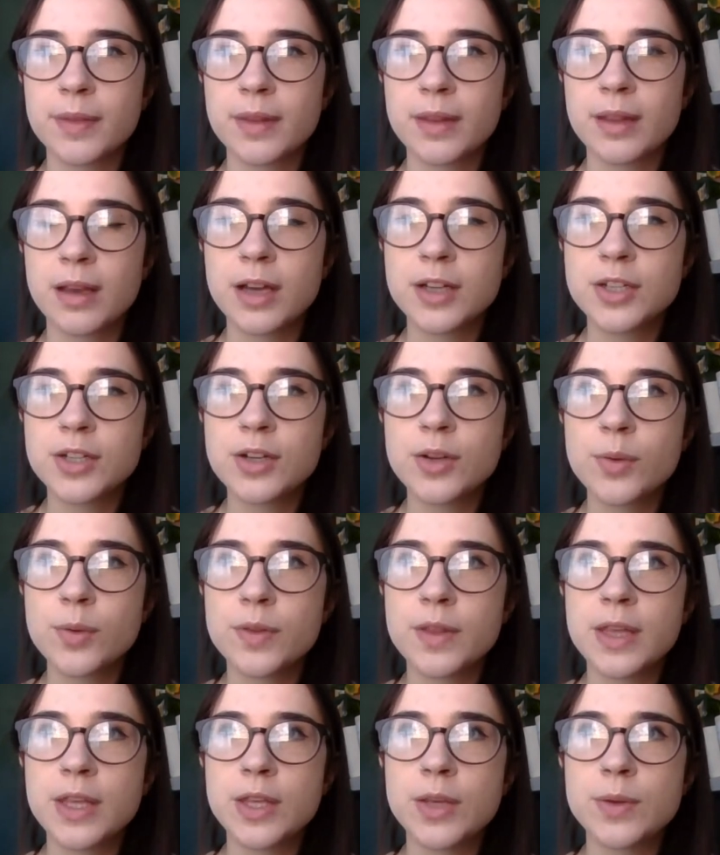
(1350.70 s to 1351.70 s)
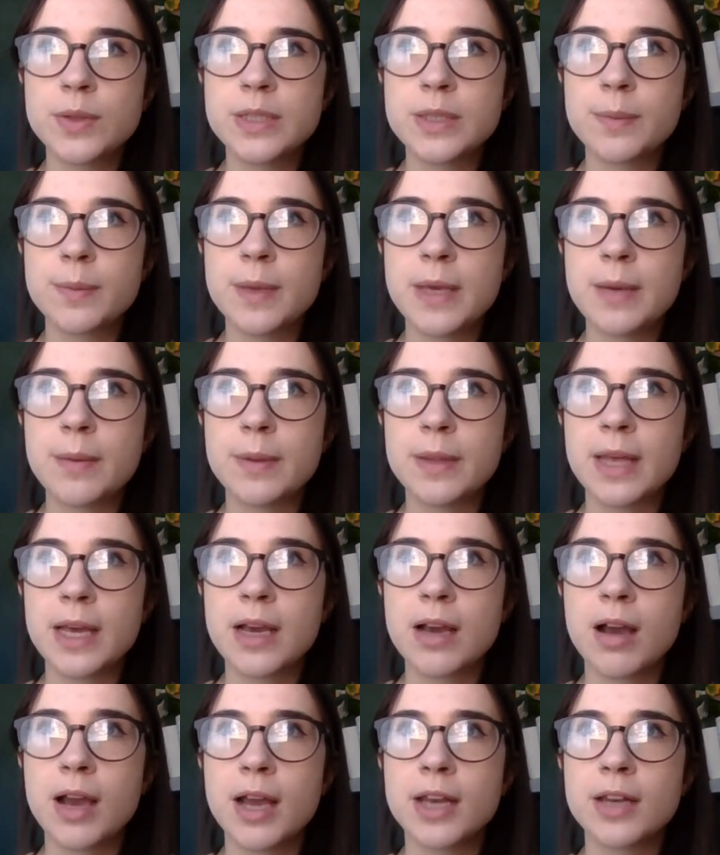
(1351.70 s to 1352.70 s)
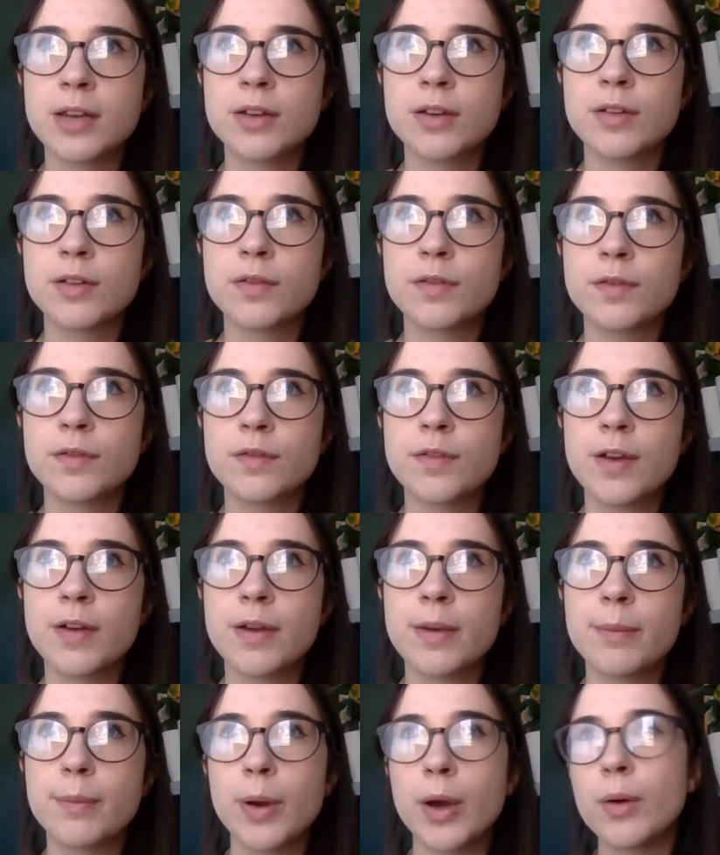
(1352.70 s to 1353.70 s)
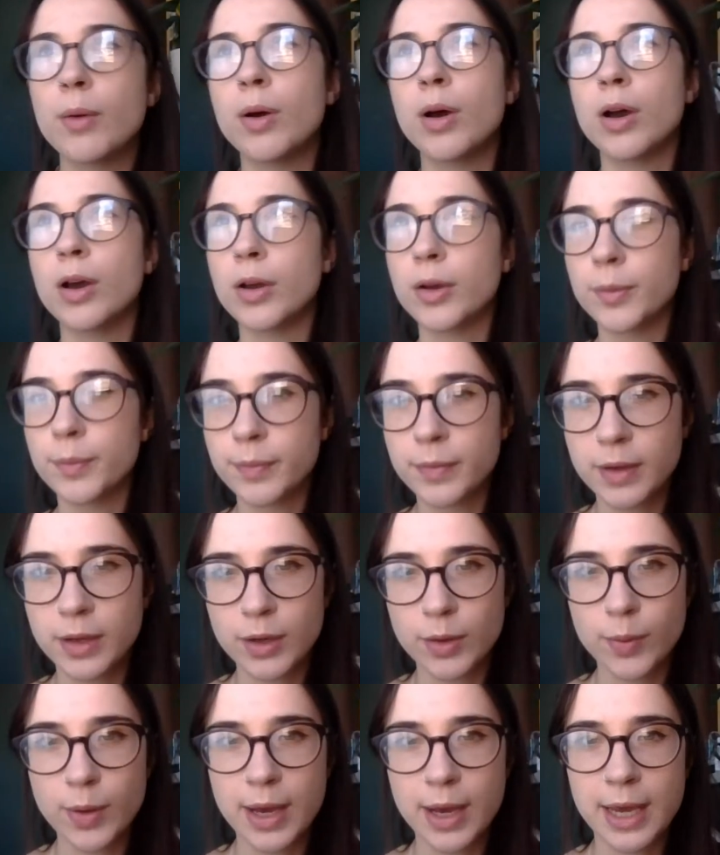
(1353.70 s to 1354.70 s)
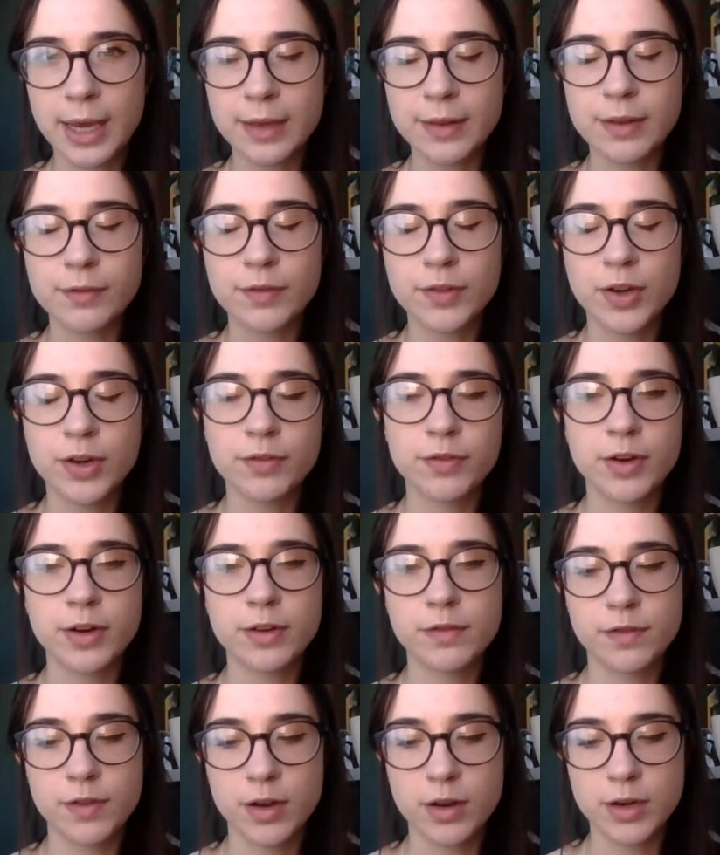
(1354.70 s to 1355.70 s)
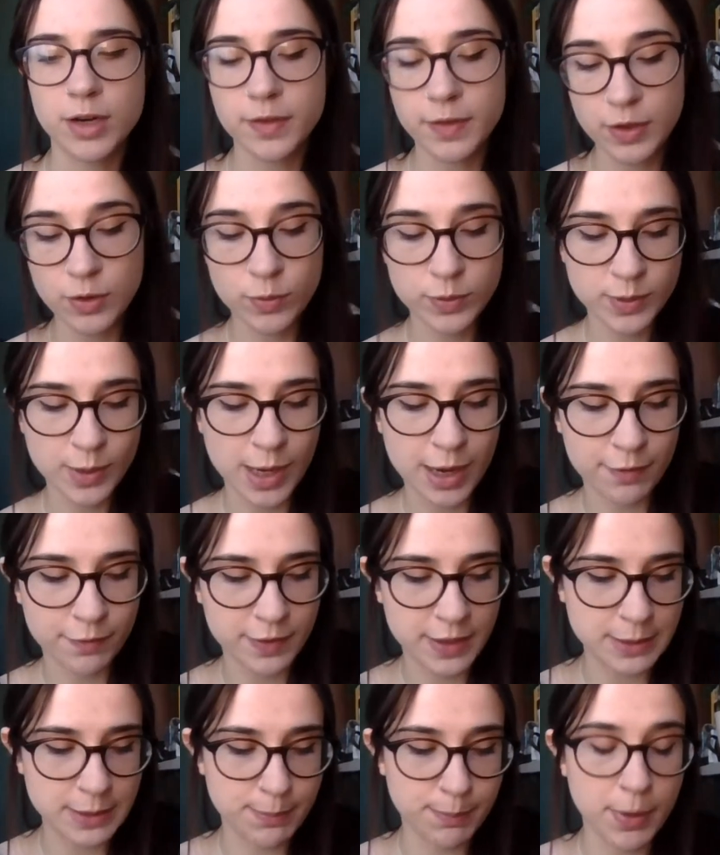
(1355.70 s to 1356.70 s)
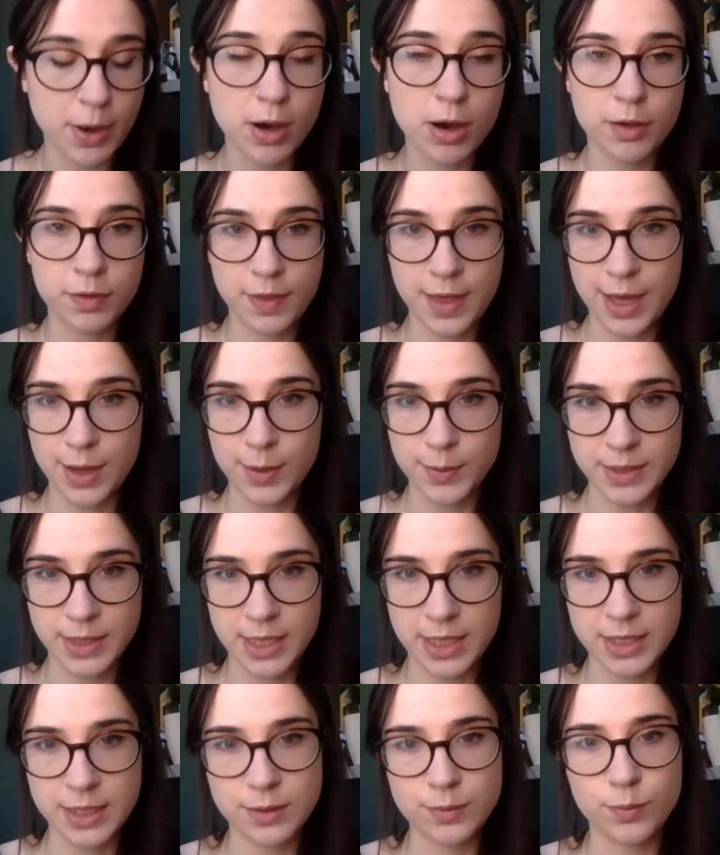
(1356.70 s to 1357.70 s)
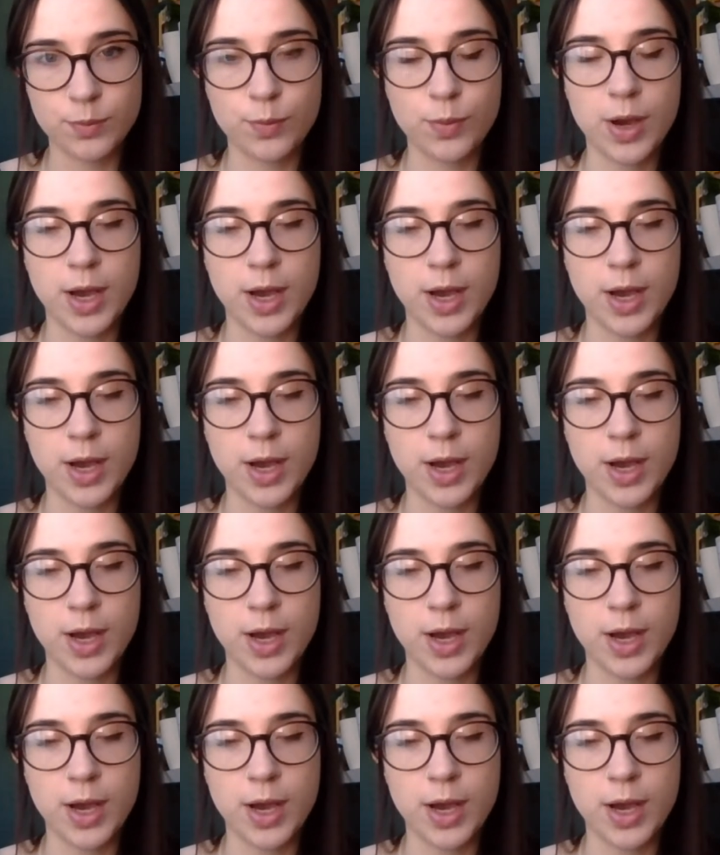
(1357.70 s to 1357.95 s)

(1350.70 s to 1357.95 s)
I don't know what they used to be, but they're kind of very boho in a way, and they're very, very fun. And they also have these bath houses,